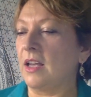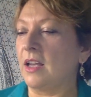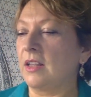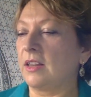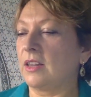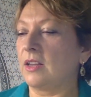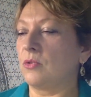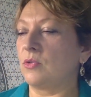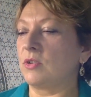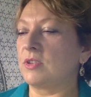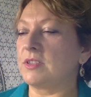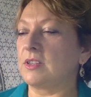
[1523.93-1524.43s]

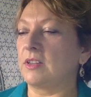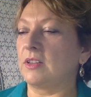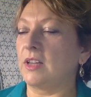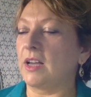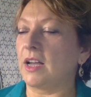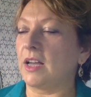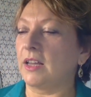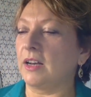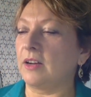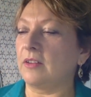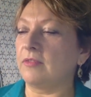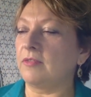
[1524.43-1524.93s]
There was a
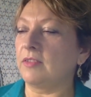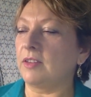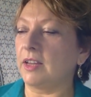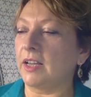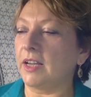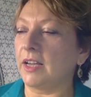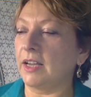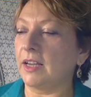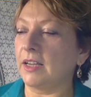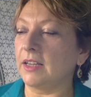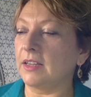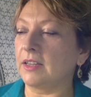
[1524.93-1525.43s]
lot of
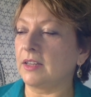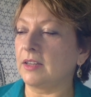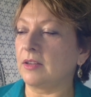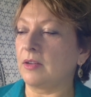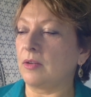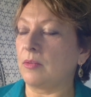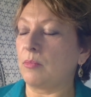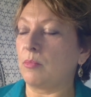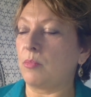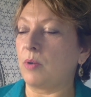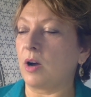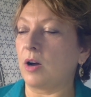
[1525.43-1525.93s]
light,
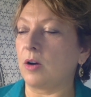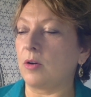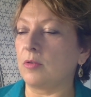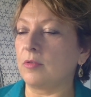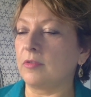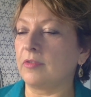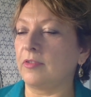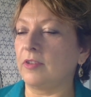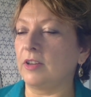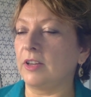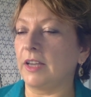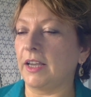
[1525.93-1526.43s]

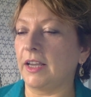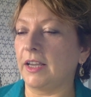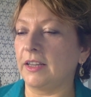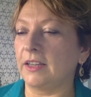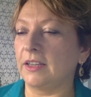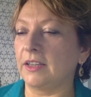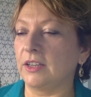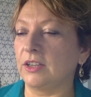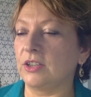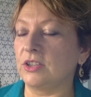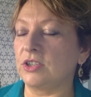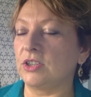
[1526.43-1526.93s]
powerful
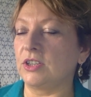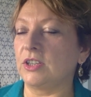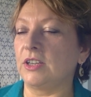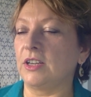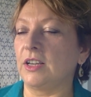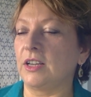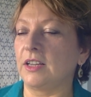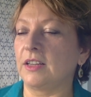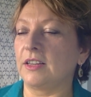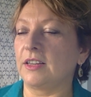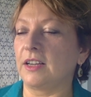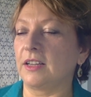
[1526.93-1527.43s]

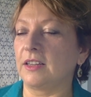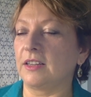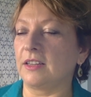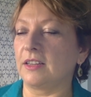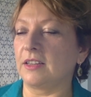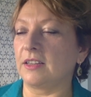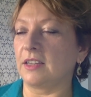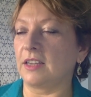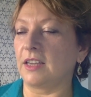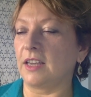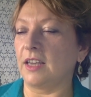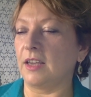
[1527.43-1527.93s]
energy that
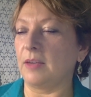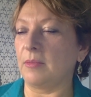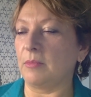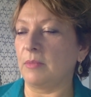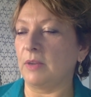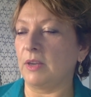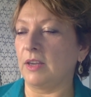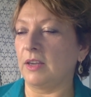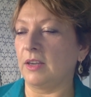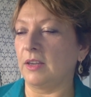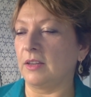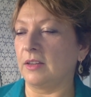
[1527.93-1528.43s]
it came
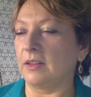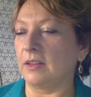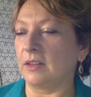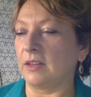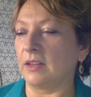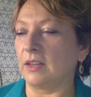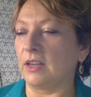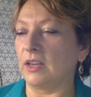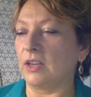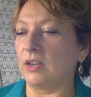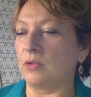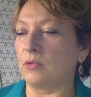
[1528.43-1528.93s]
in.
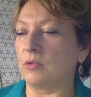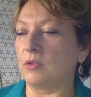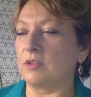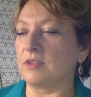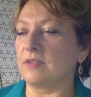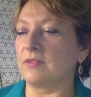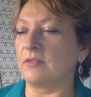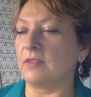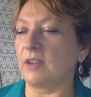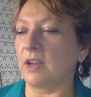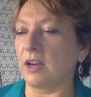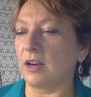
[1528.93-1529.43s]
It was
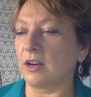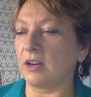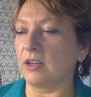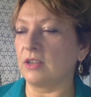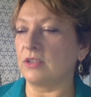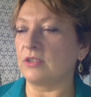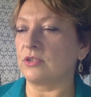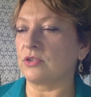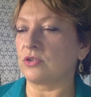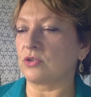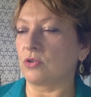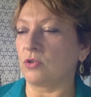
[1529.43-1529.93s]
very
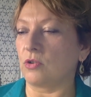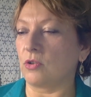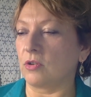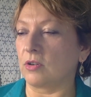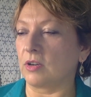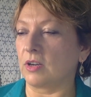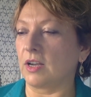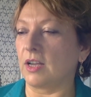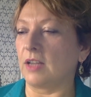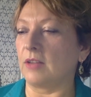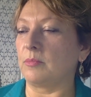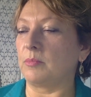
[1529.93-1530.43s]

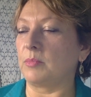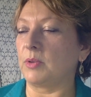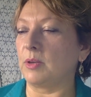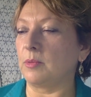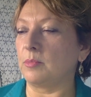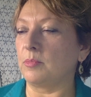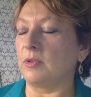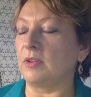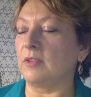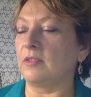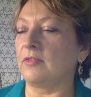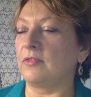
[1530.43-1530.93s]
strong, and
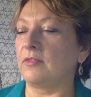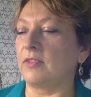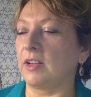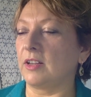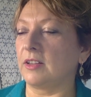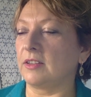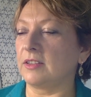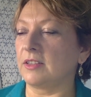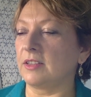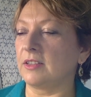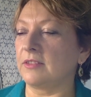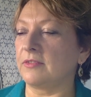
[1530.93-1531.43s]
people
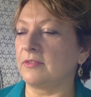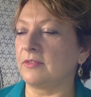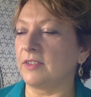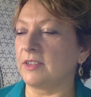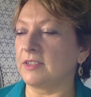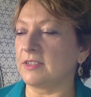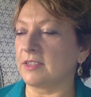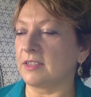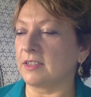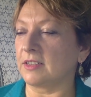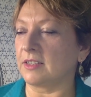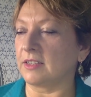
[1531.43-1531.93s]
felt it
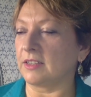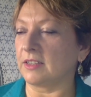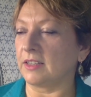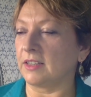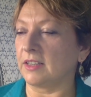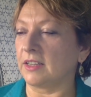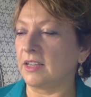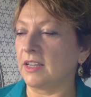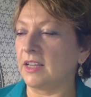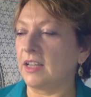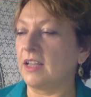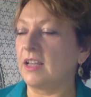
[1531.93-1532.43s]
physically.
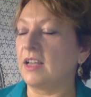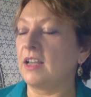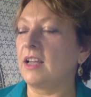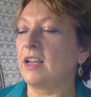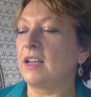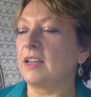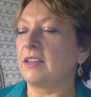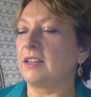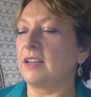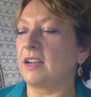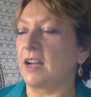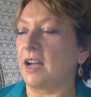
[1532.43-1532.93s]

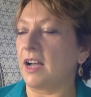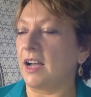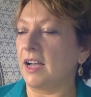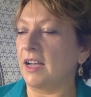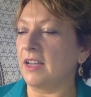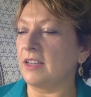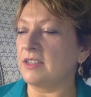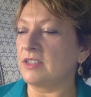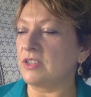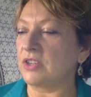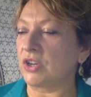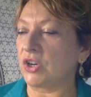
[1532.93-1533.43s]
The
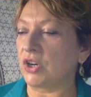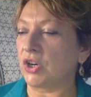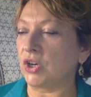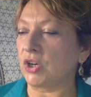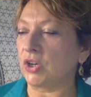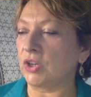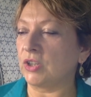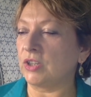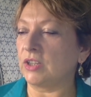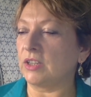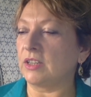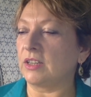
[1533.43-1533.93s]
eyes
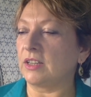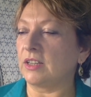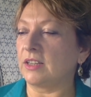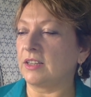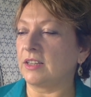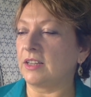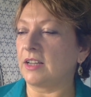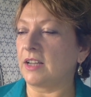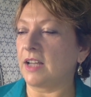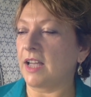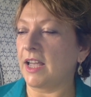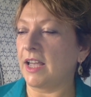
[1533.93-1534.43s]
hurt,
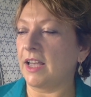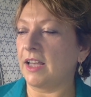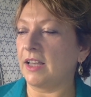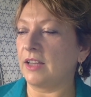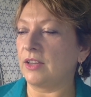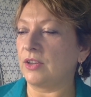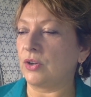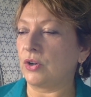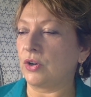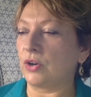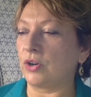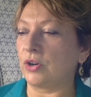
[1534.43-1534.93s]
the head
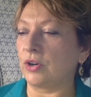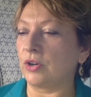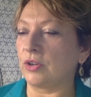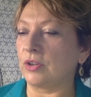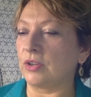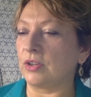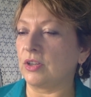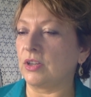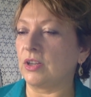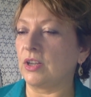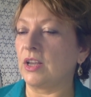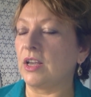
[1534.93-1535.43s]
hurt.
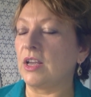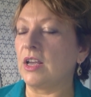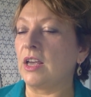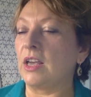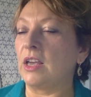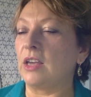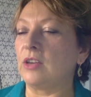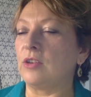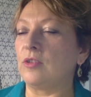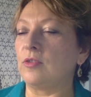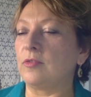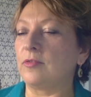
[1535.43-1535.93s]

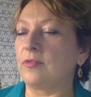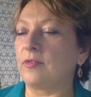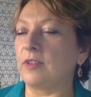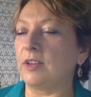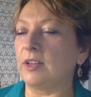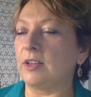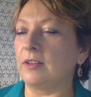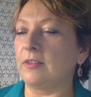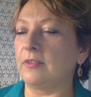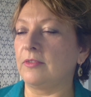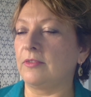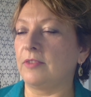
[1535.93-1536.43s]
You
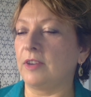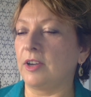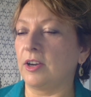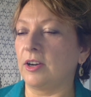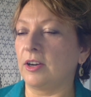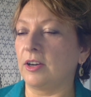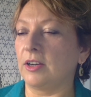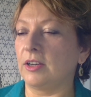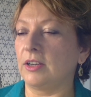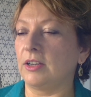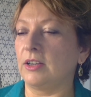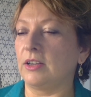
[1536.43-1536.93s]
feel
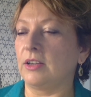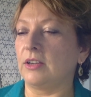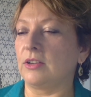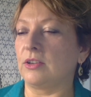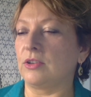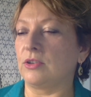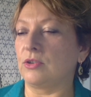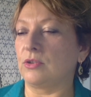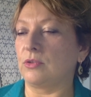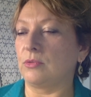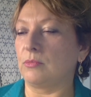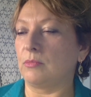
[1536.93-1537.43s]
very
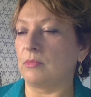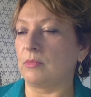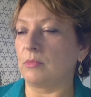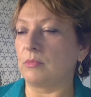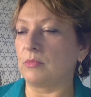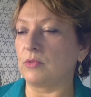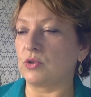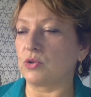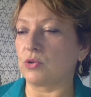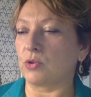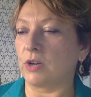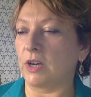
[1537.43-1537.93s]

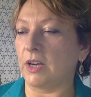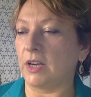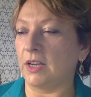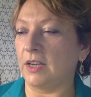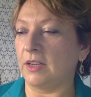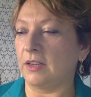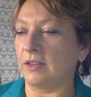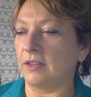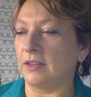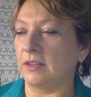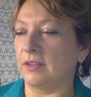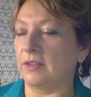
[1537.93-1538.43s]

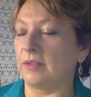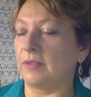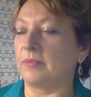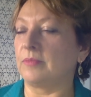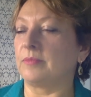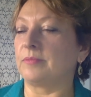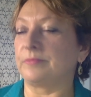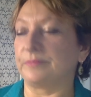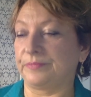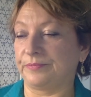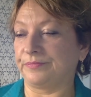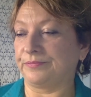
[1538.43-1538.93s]
drained.
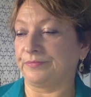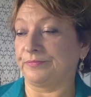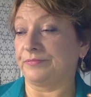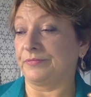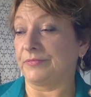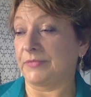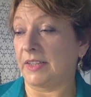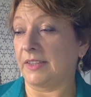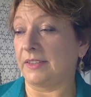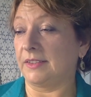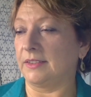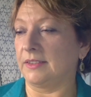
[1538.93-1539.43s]

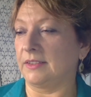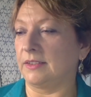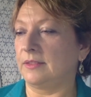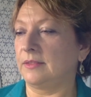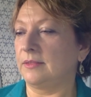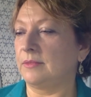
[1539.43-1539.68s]
I did.